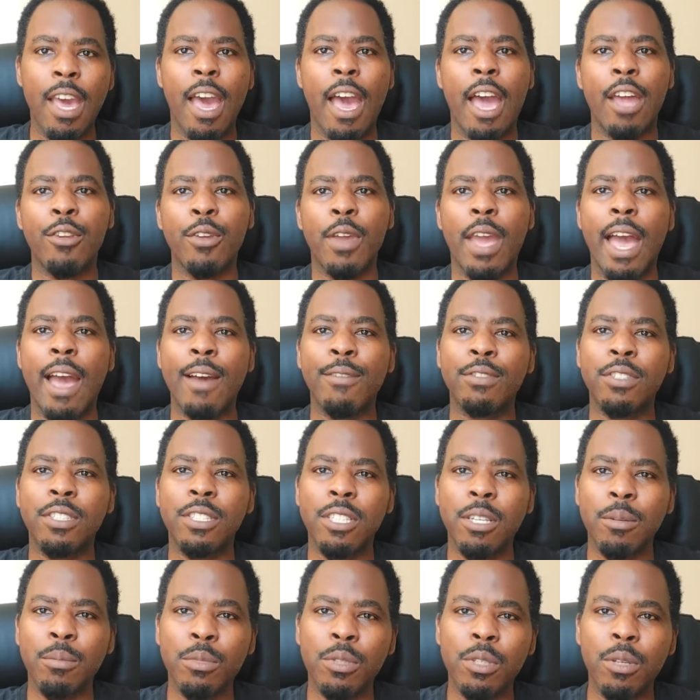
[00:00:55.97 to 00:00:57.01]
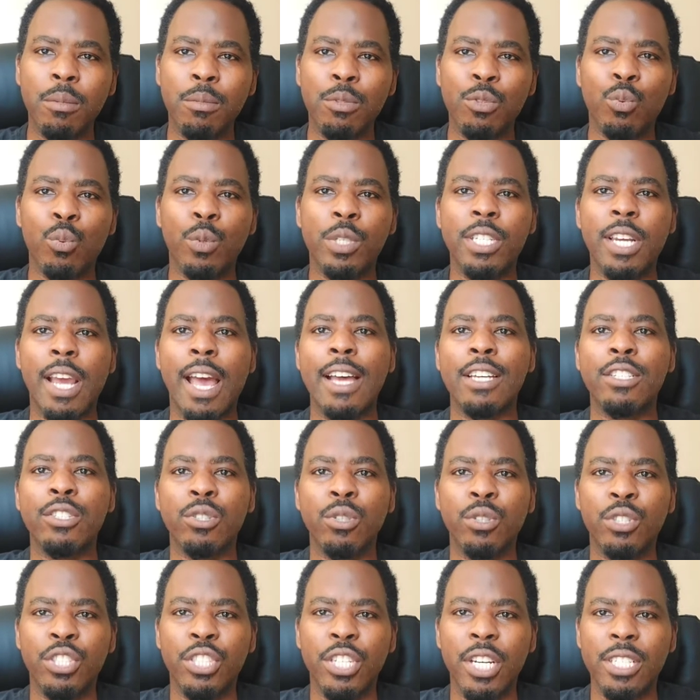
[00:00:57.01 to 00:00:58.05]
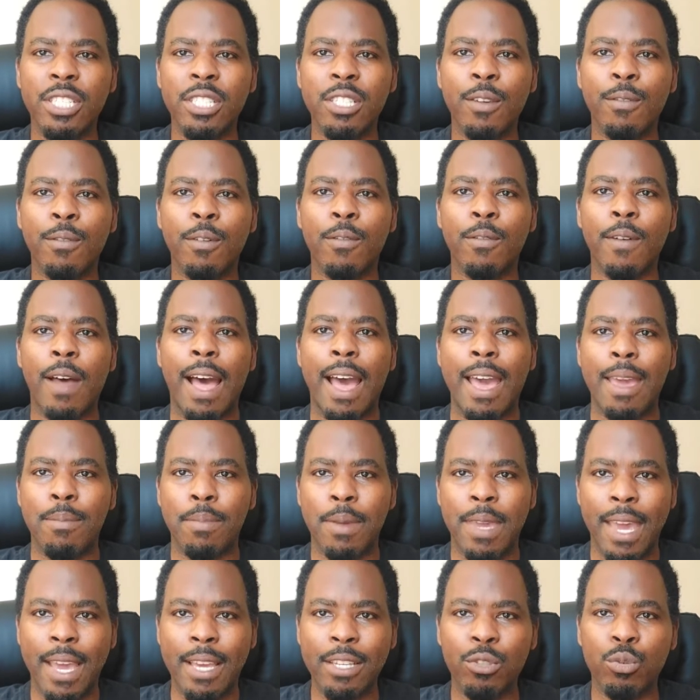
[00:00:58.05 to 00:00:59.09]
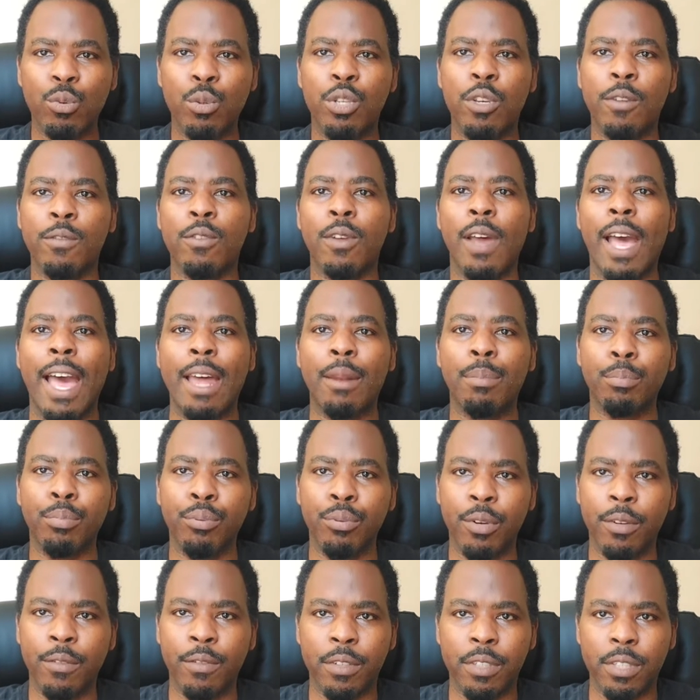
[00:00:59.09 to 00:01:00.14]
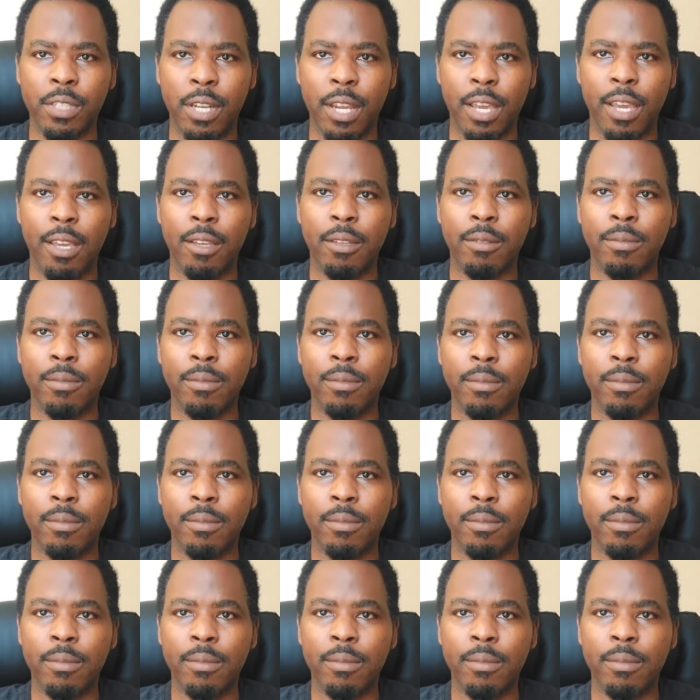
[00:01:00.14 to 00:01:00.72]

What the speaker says: and you have symptoms which are suggestive of IBS, which you've not had previously,